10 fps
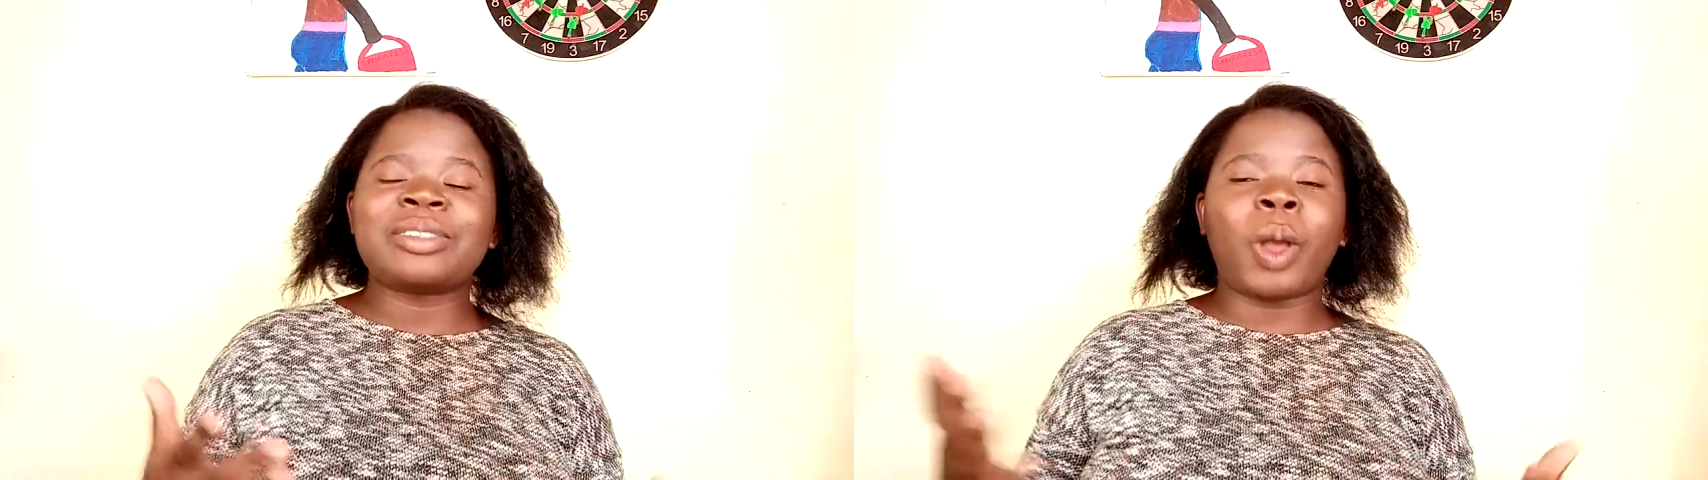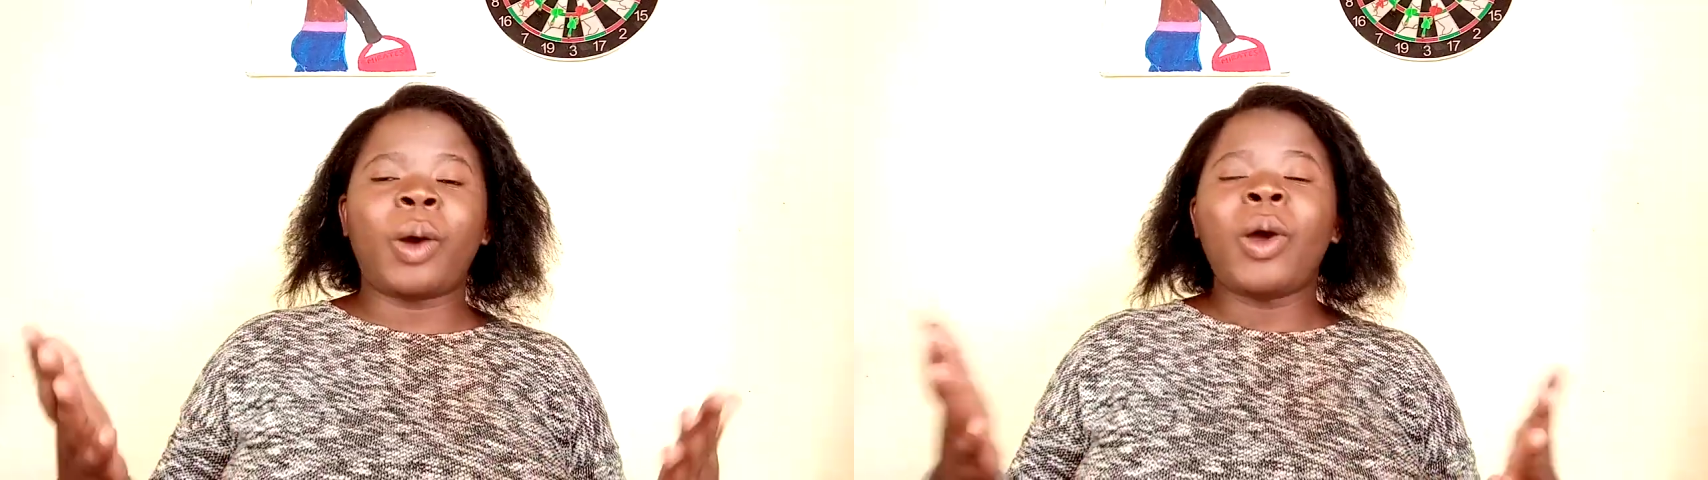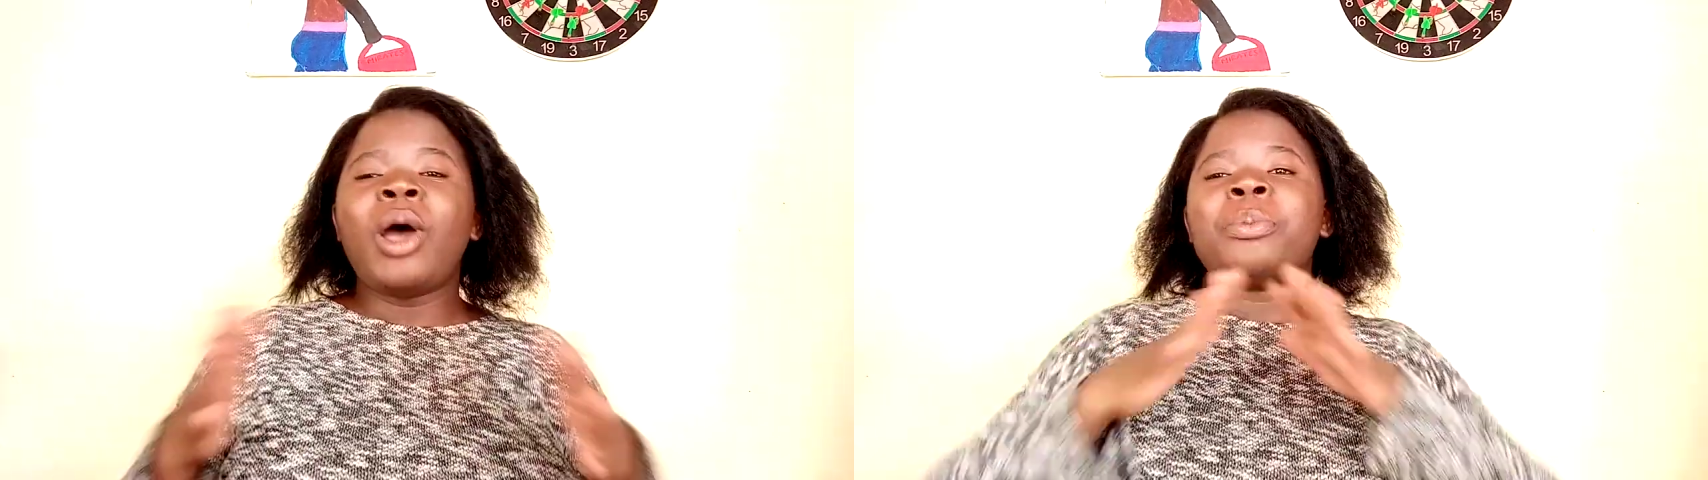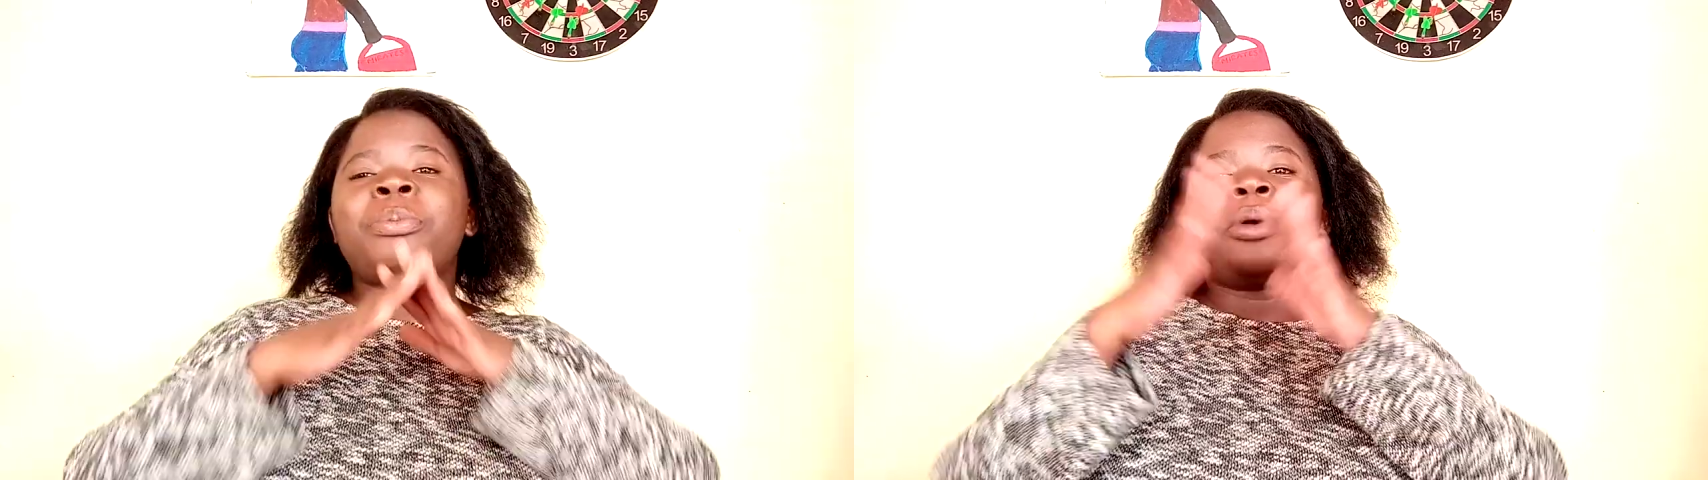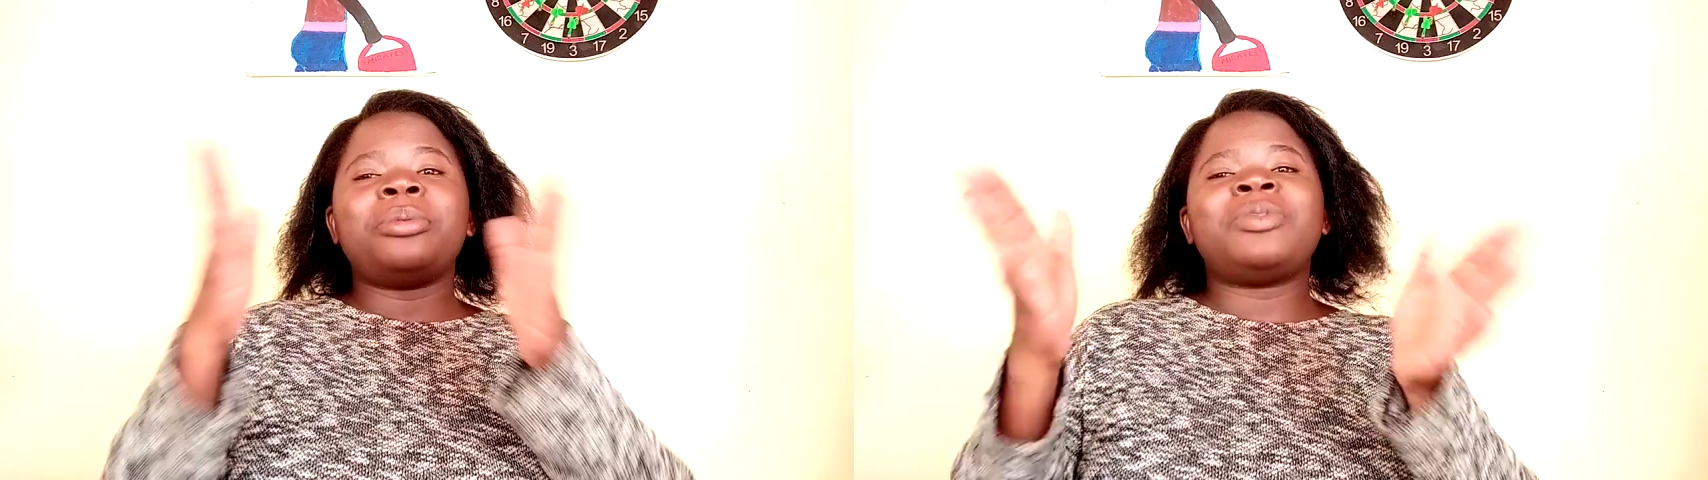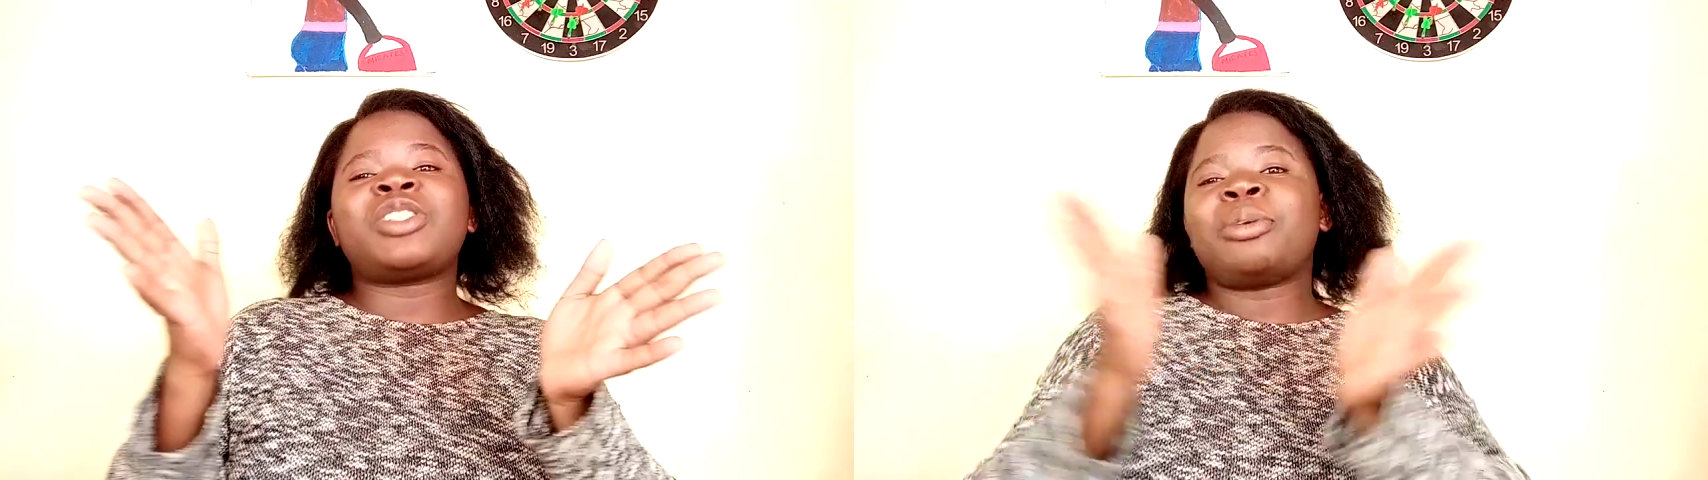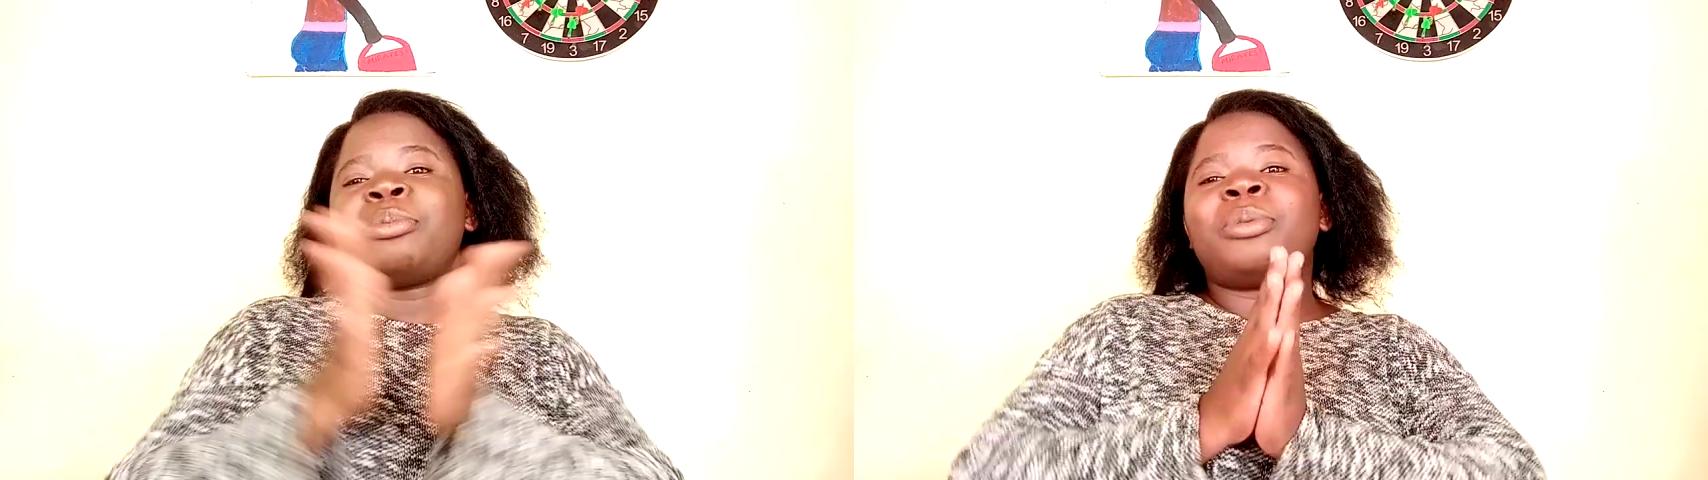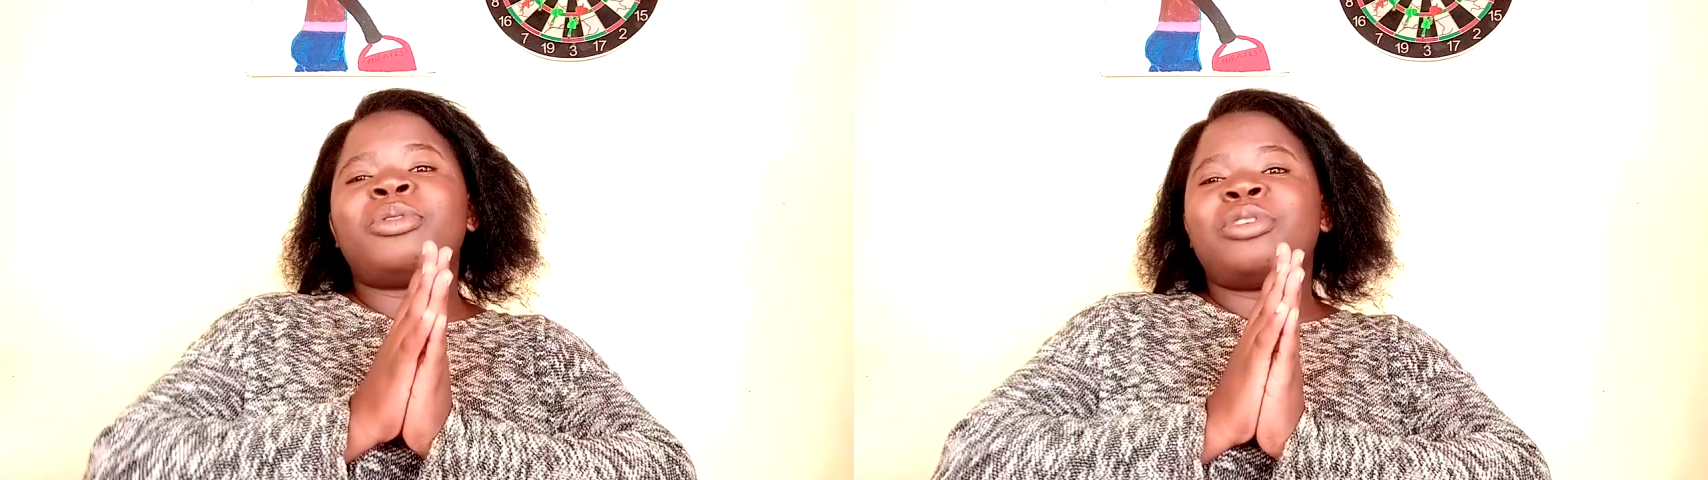Now, probably for some people,